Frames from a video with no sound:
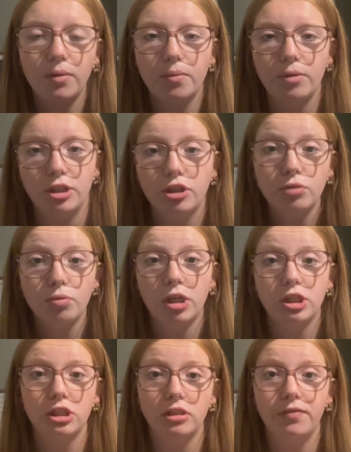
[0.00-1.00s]
What you just
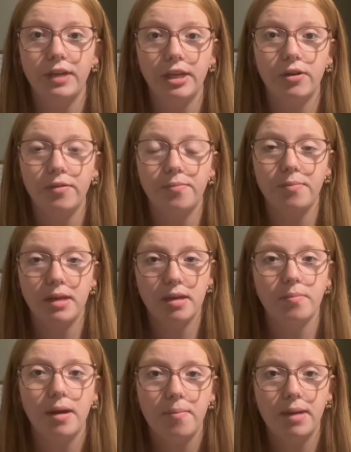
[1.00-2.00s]
watched is a video of me and
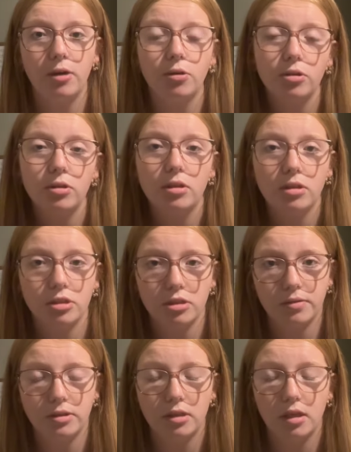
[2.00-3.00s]
my medical
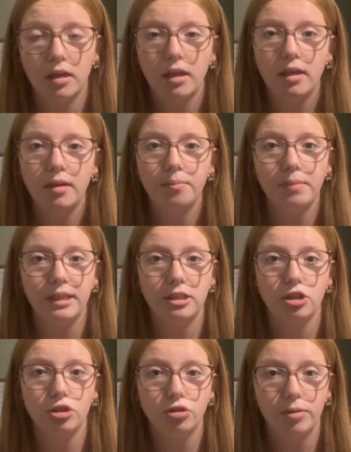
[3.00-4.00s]
service dog being
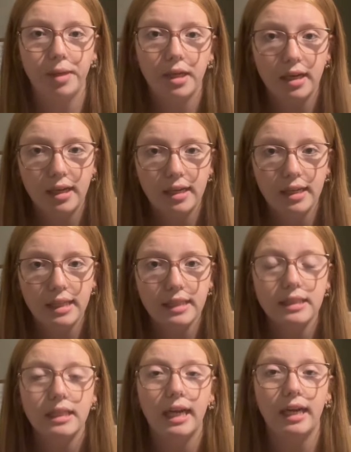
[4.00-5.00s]
discriminated
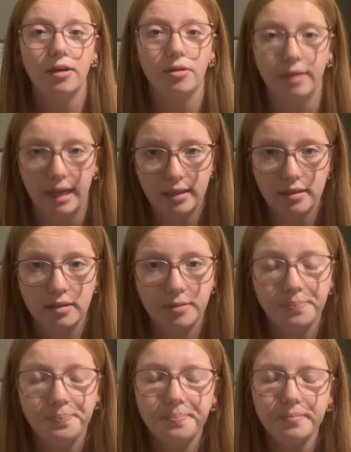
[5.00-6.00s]
against and harassed.
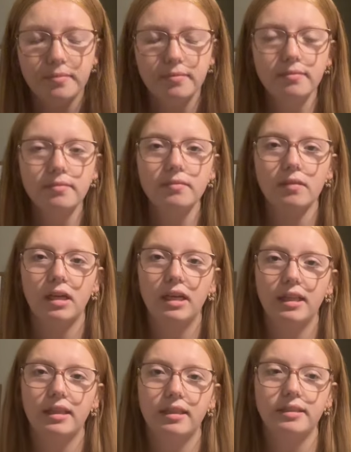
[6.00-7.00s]

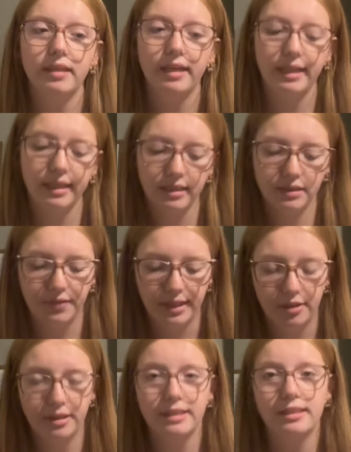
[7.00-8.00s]
This lady in this
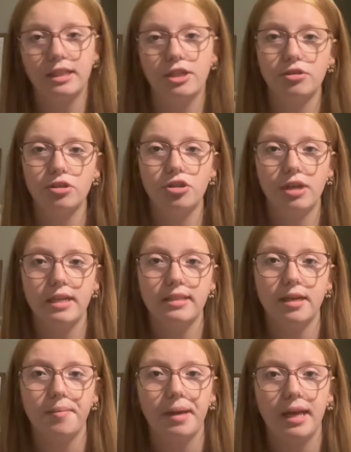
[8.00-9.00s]
video continues to try to
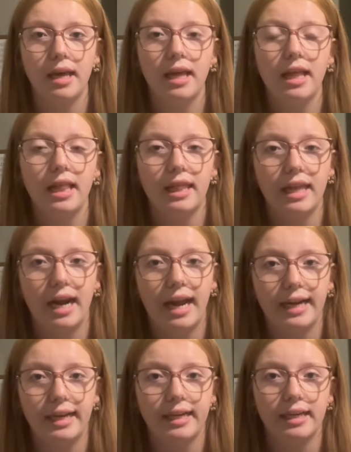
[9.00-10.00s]
tell me that I
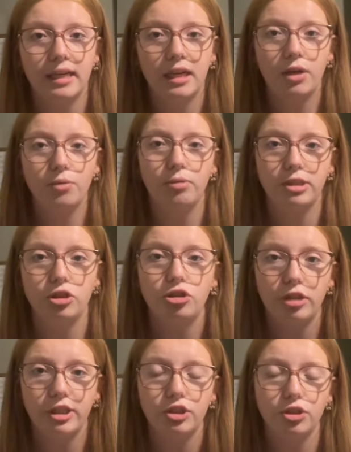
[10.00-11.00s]
needed
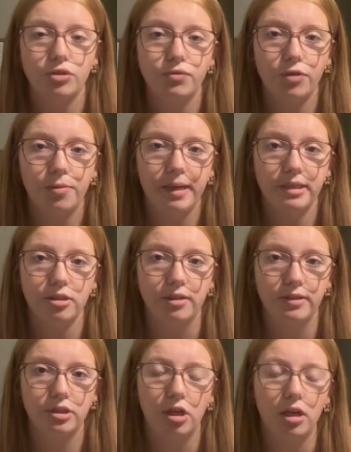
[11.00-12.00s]
registration for my
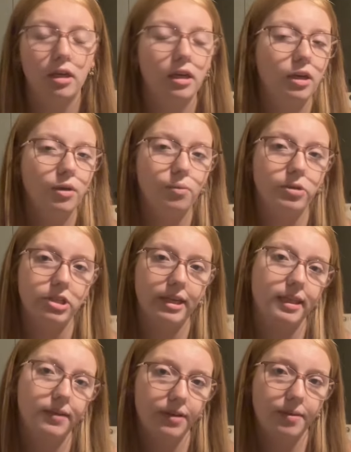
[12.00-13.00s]
service dog, which I
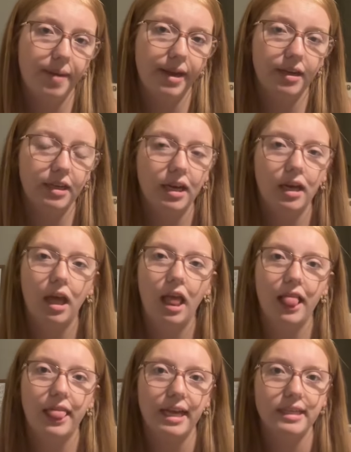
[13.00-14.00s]
live in America.
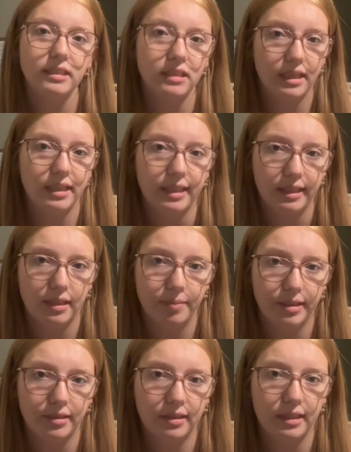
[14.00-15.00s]
That is not a thing in
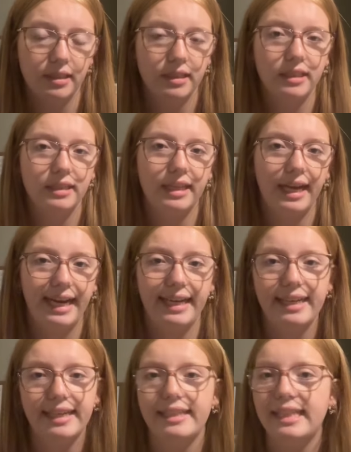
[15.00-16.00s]
America. The
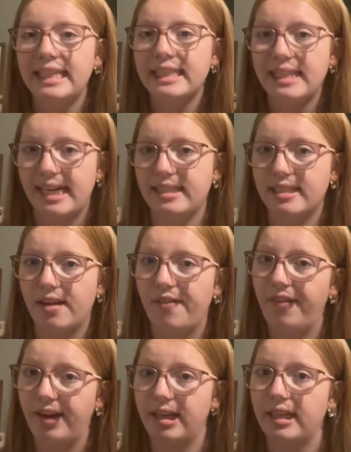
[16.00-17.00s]
ADA states that
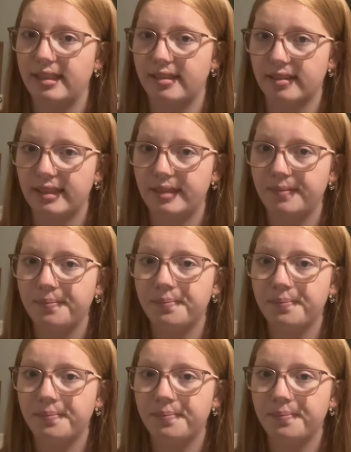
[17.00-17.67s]
very clearly.